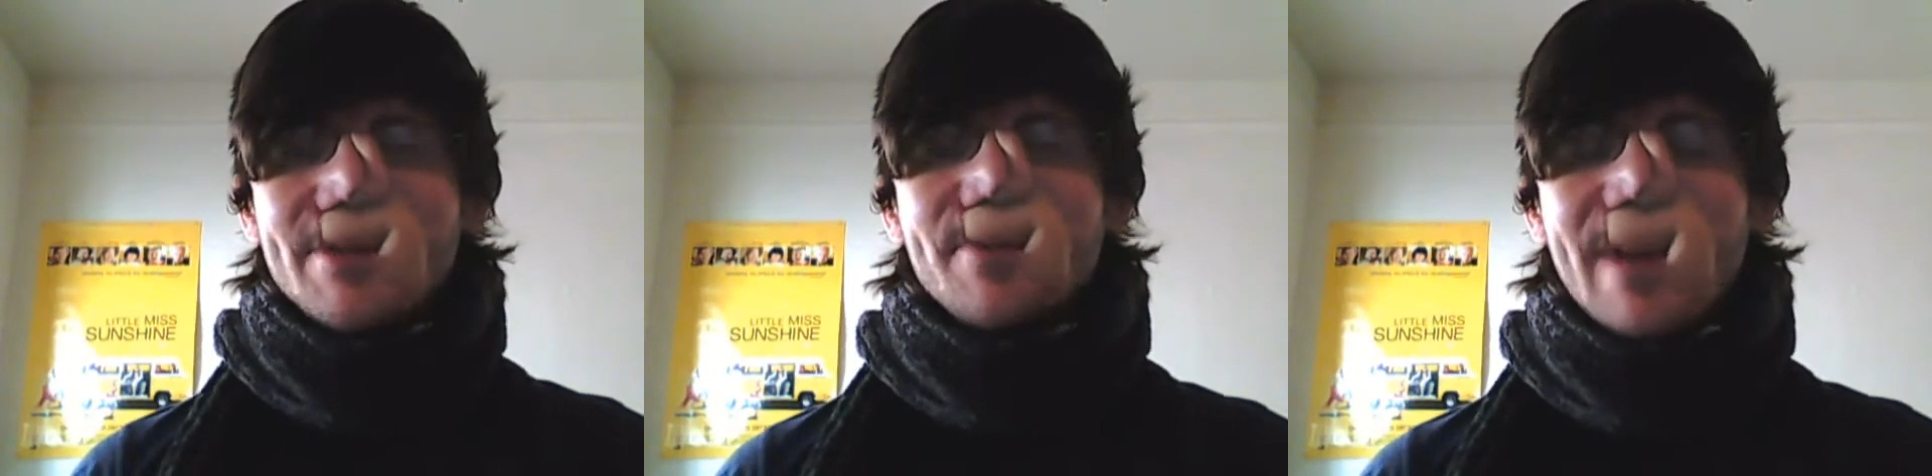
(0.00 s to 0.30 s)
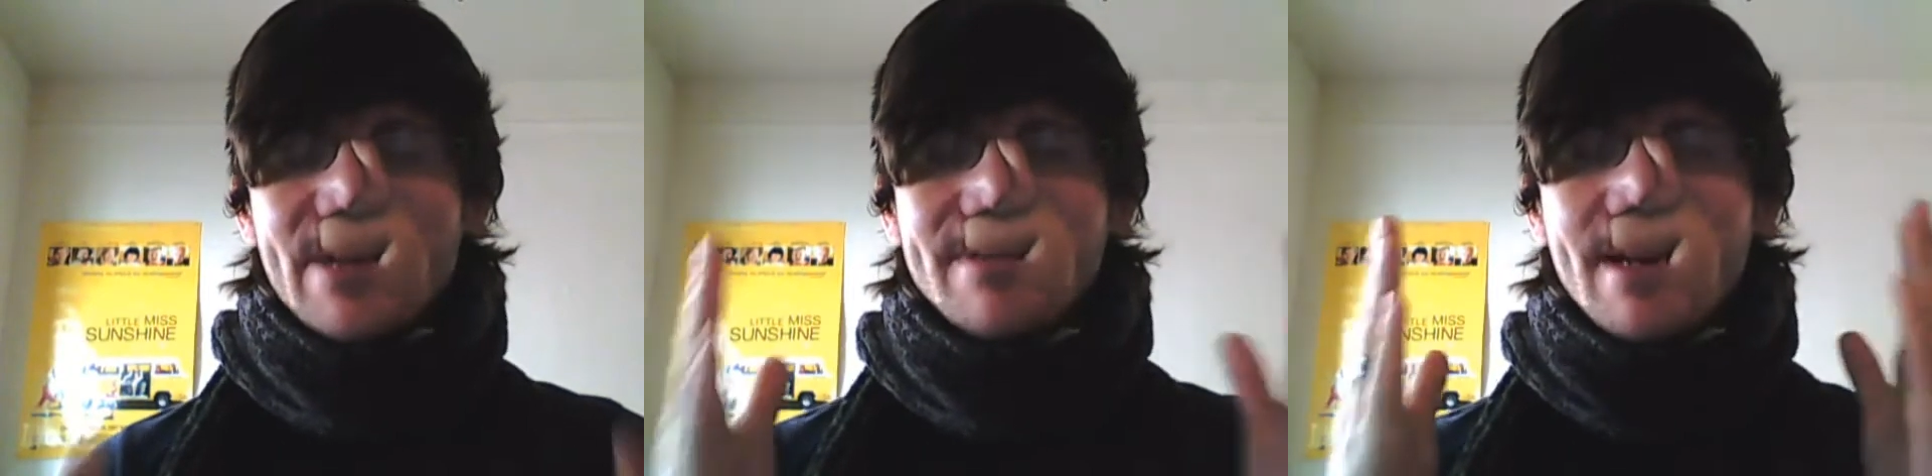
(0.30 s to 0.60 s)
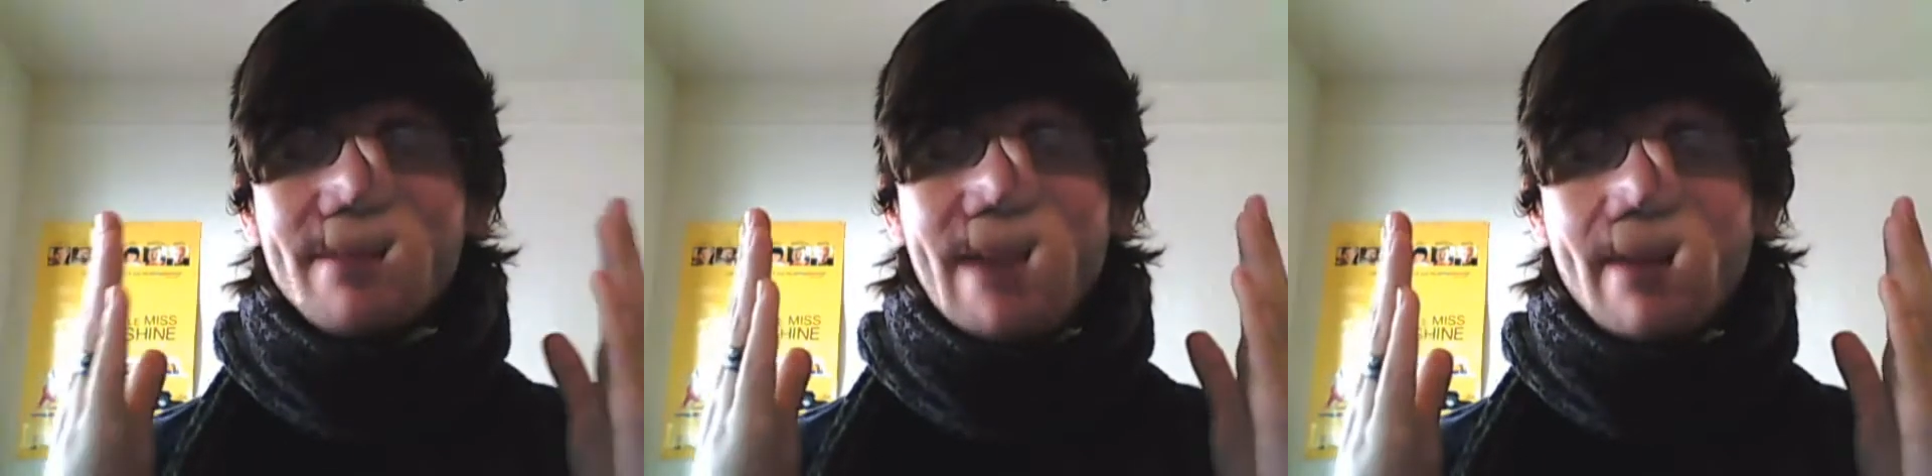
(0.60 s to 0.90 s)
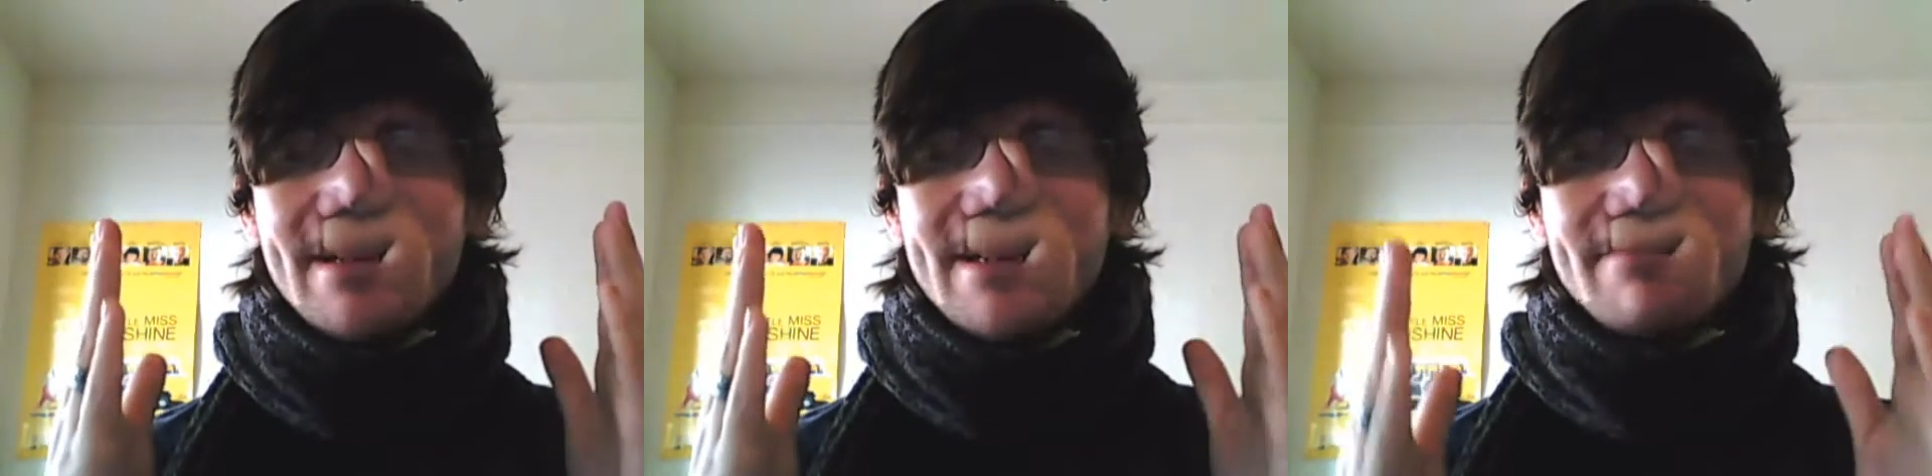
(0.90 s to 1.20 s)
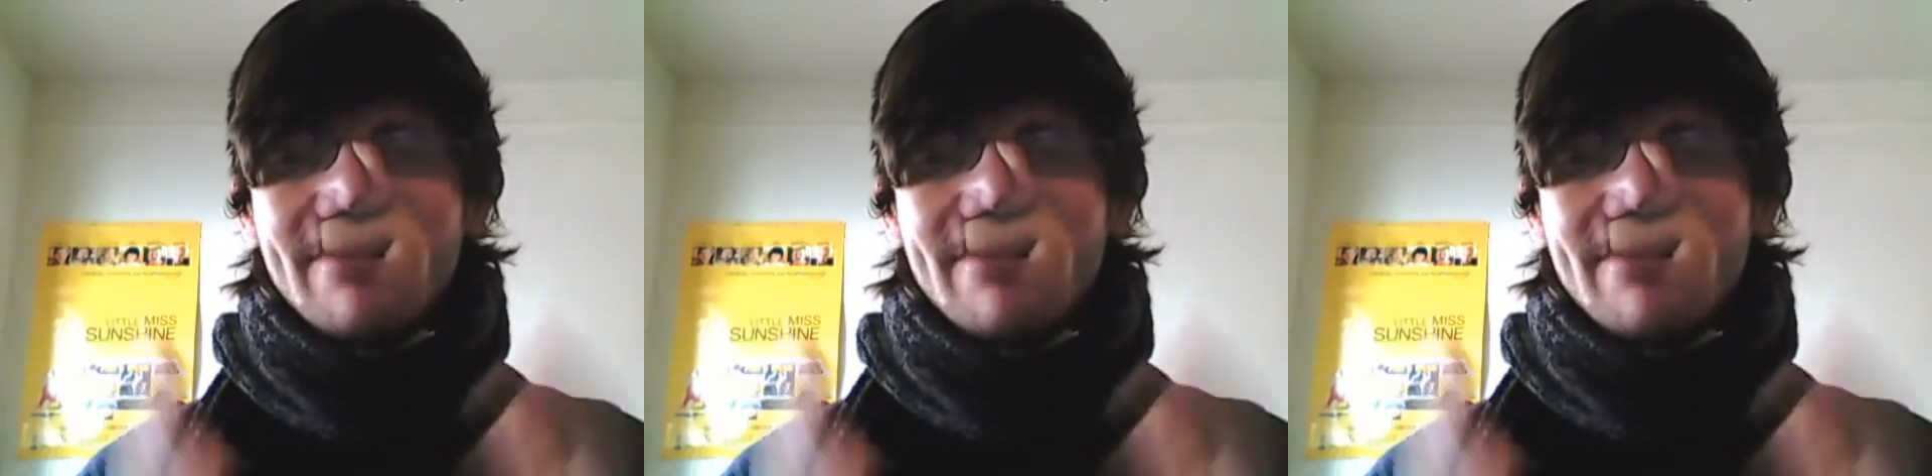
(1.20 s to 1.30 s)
that's what's going to be happening to my